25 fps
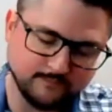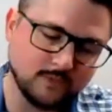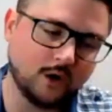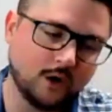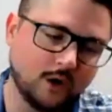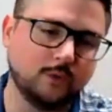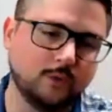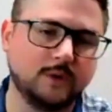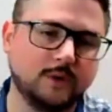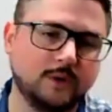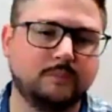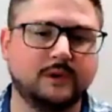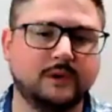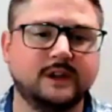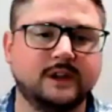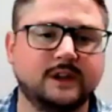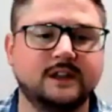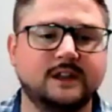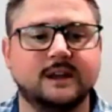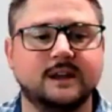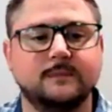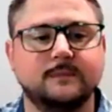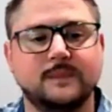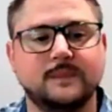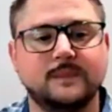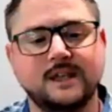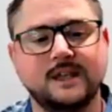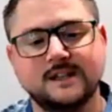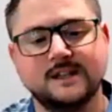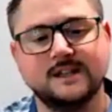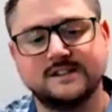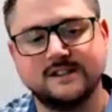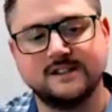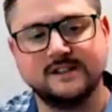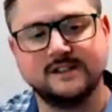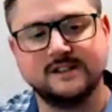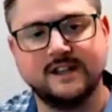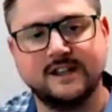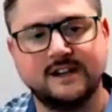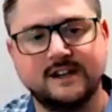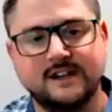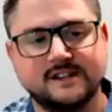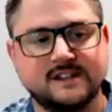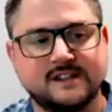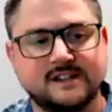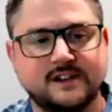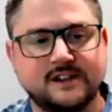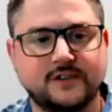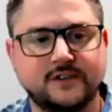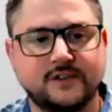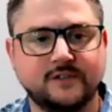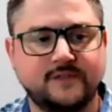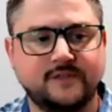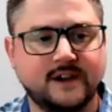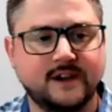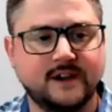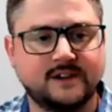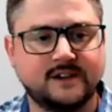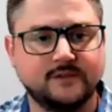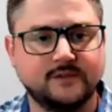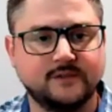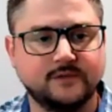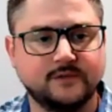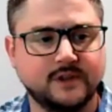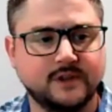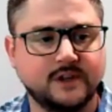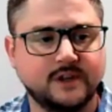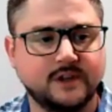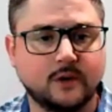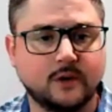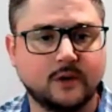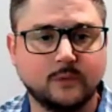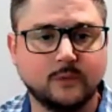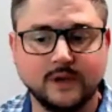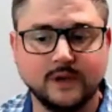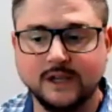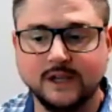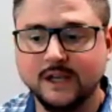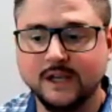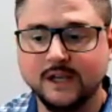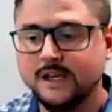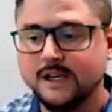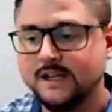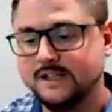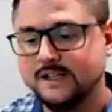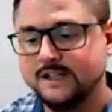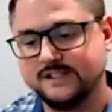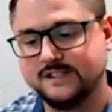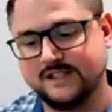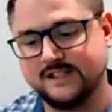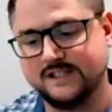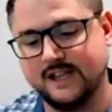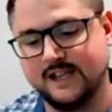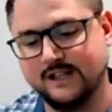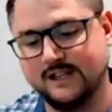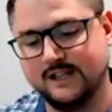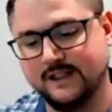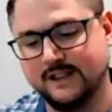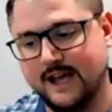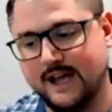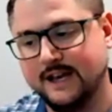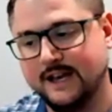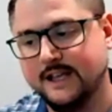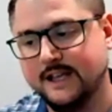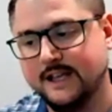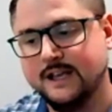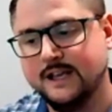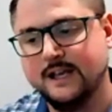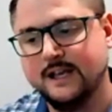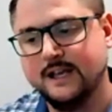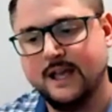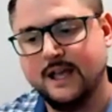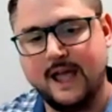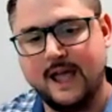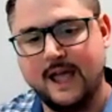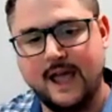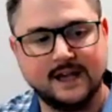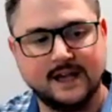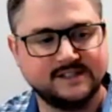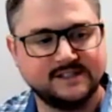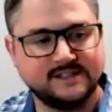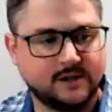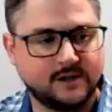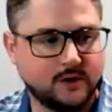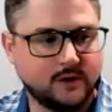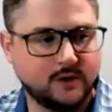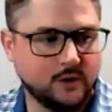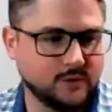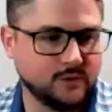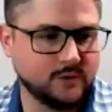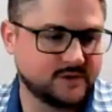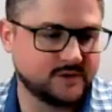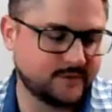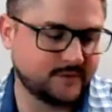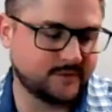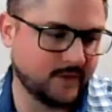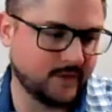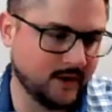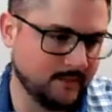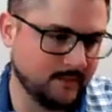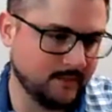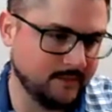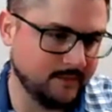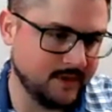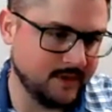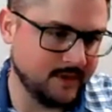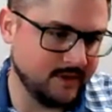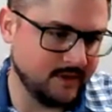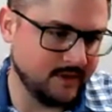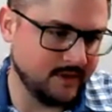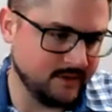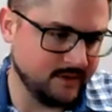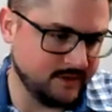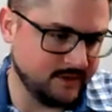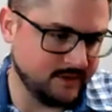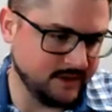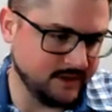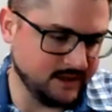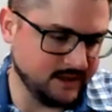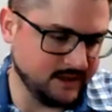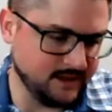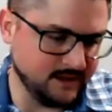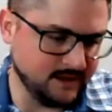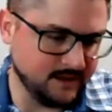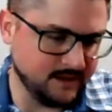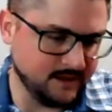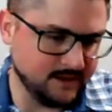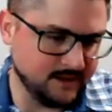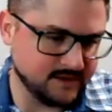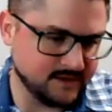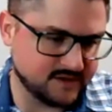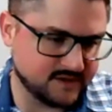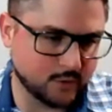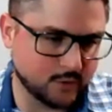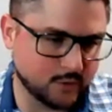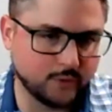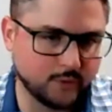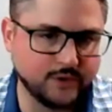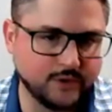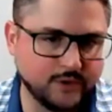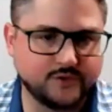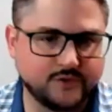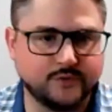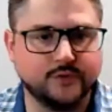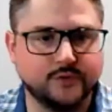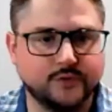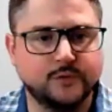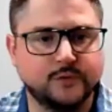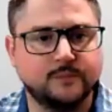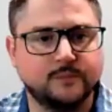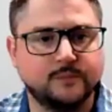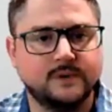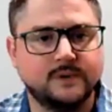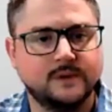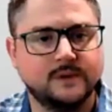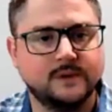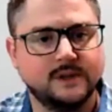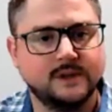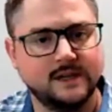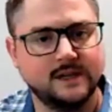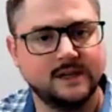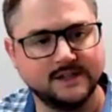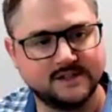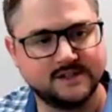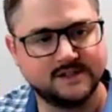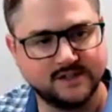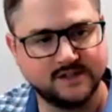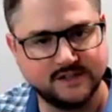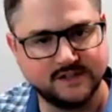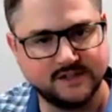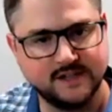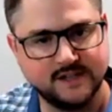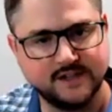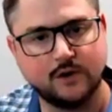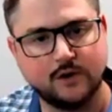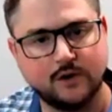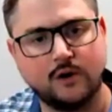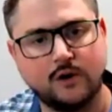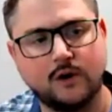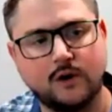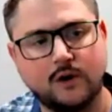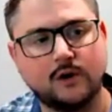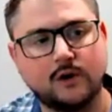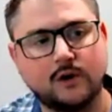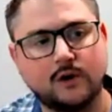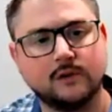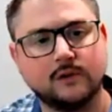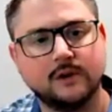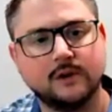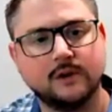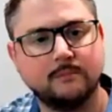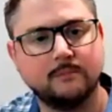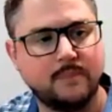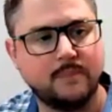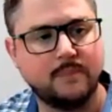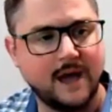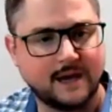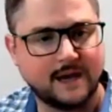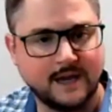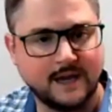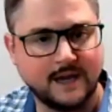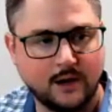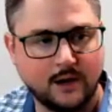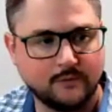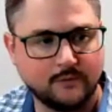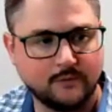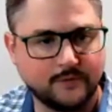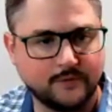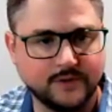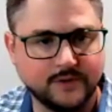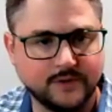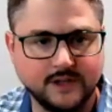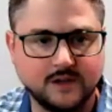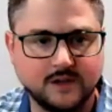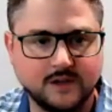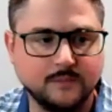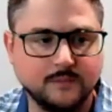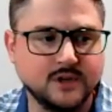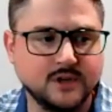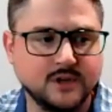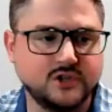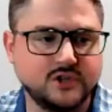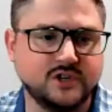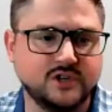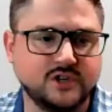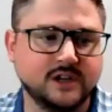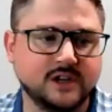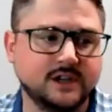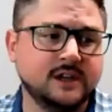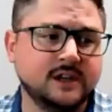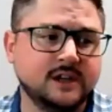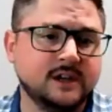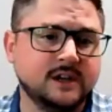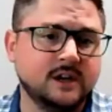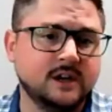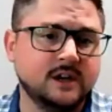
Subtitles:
Are we bringing them into the data center effectively? Are we saying that as it goes from the storage room into the data hall, back out for decommission,